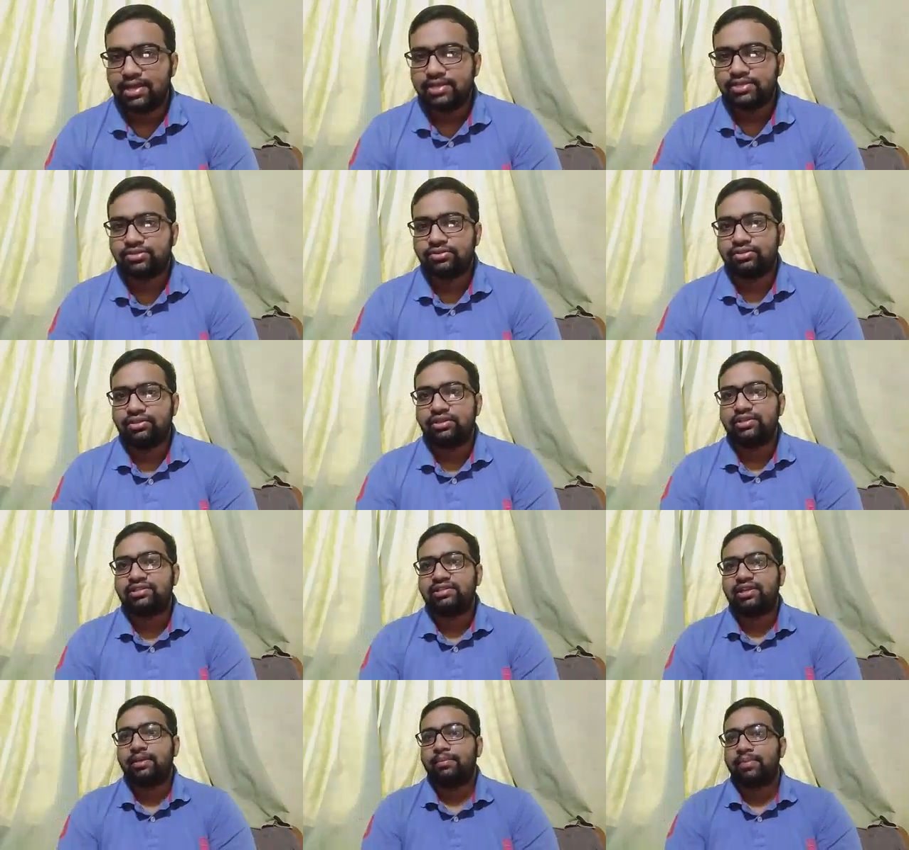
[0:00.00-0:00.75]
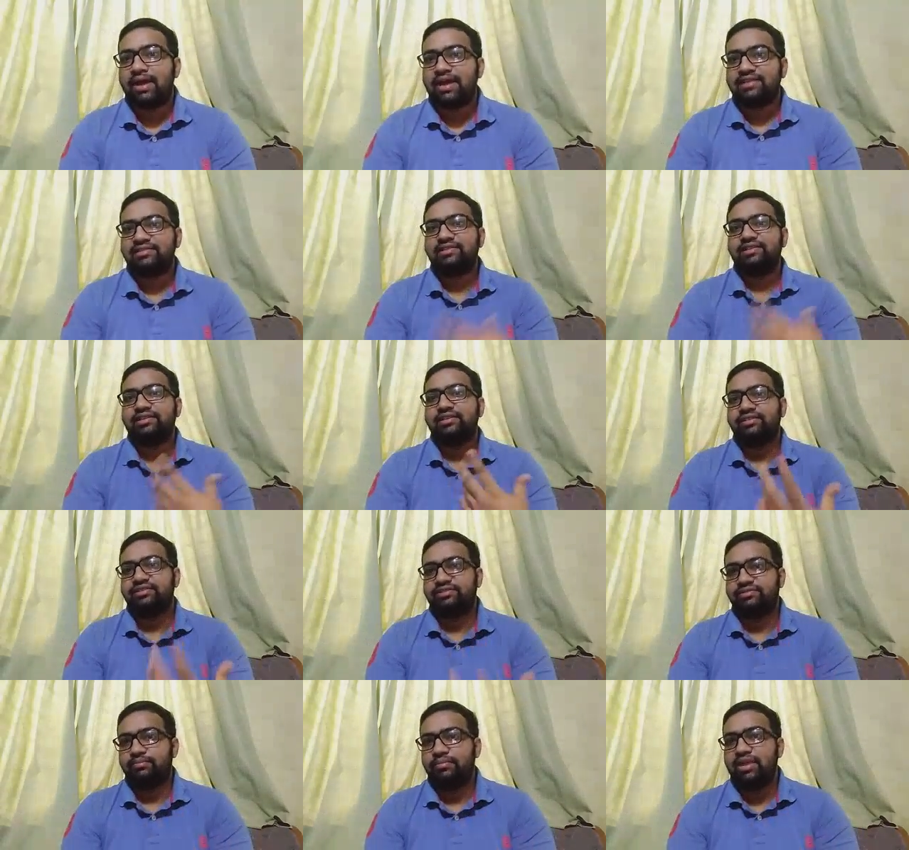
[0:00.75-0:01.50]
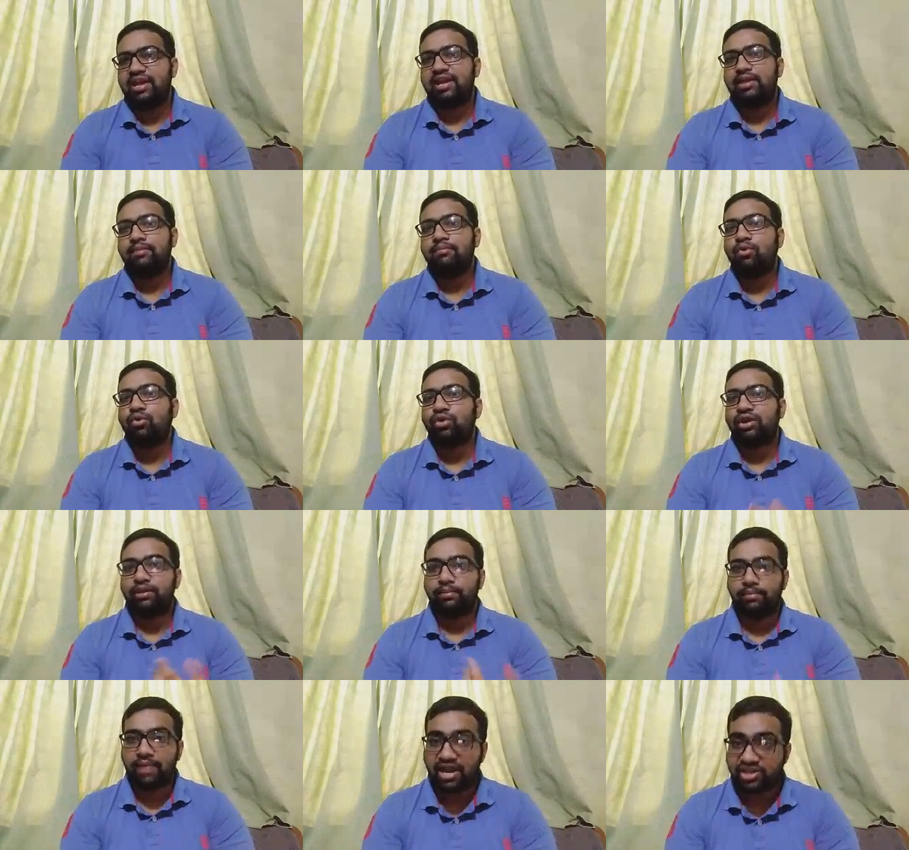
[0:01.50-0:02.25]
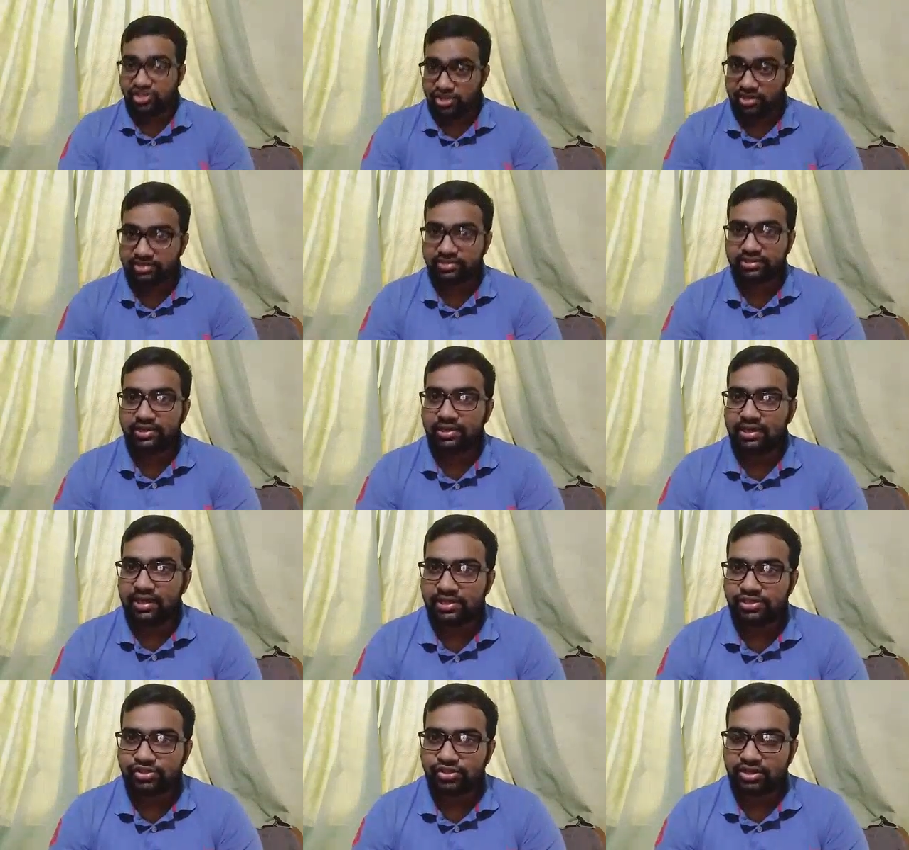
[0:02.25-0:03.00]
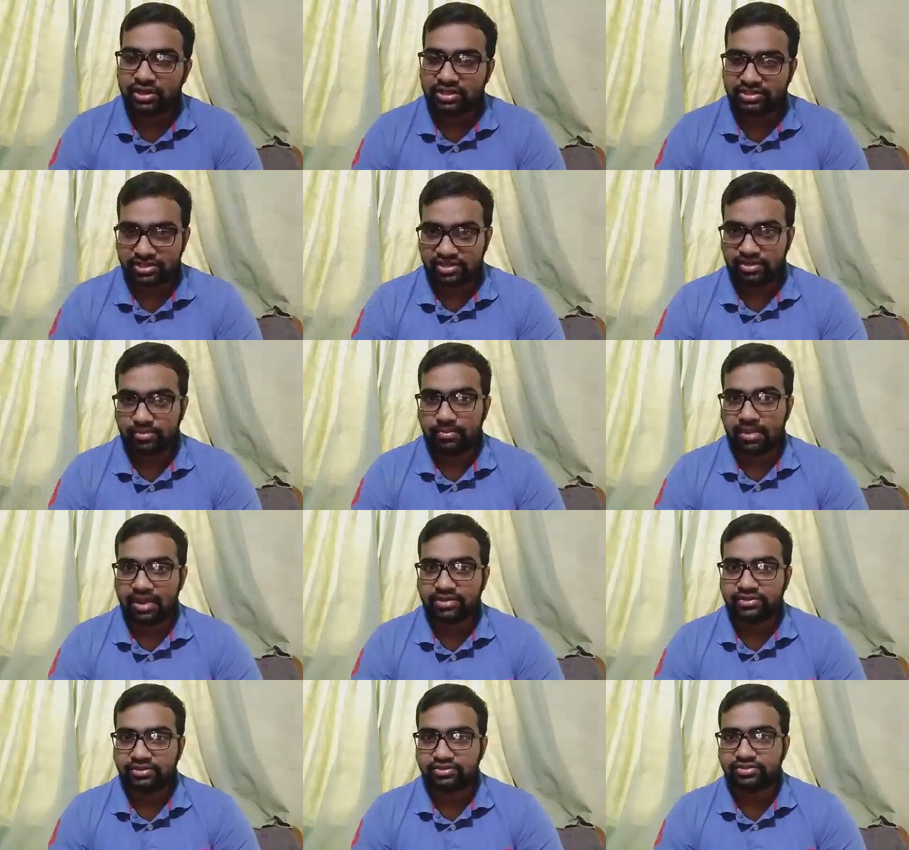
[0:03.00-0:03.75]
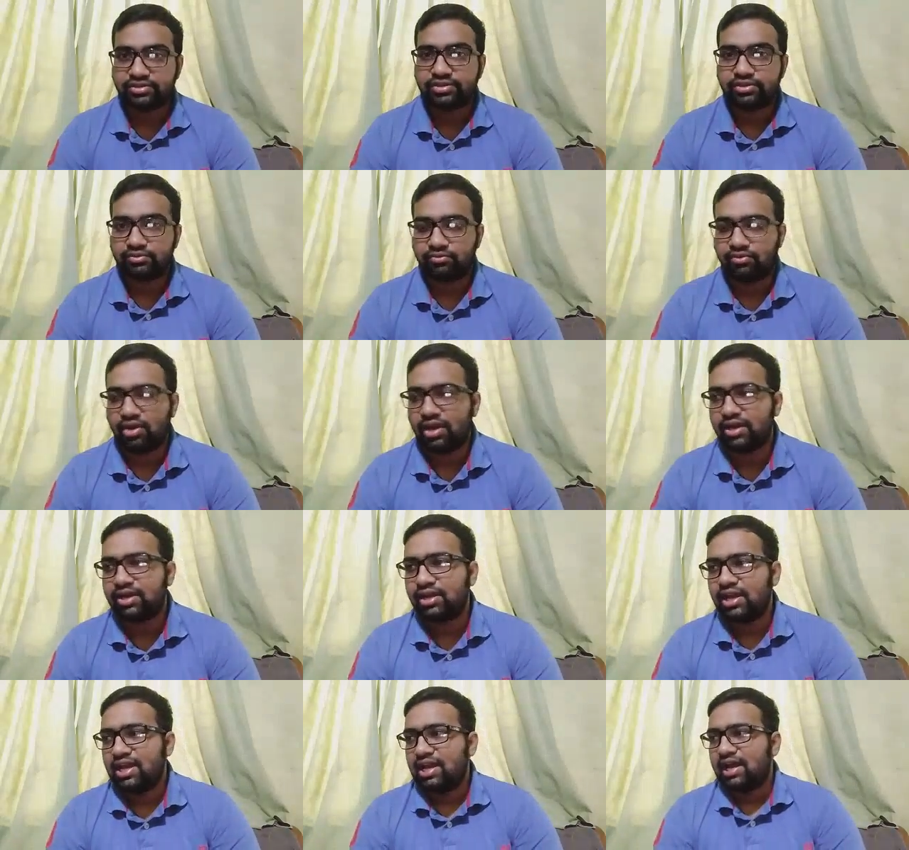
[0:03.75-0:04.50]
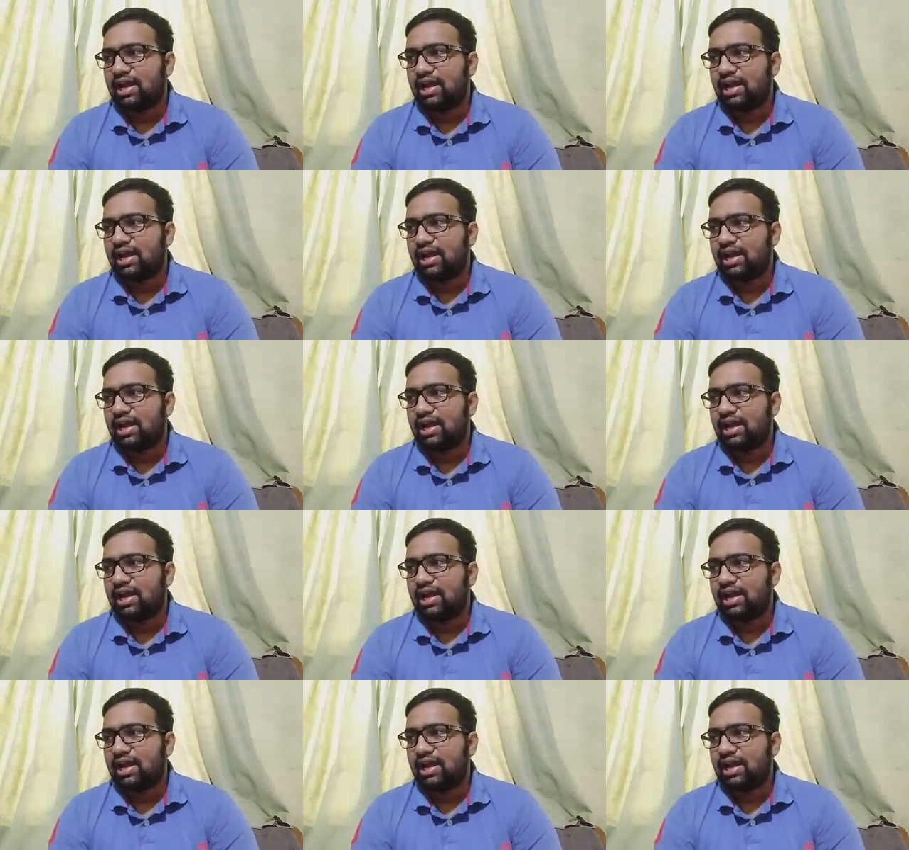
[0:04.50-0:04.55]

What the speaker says: So these capacities make him more capacious in nature as a dramatist, right?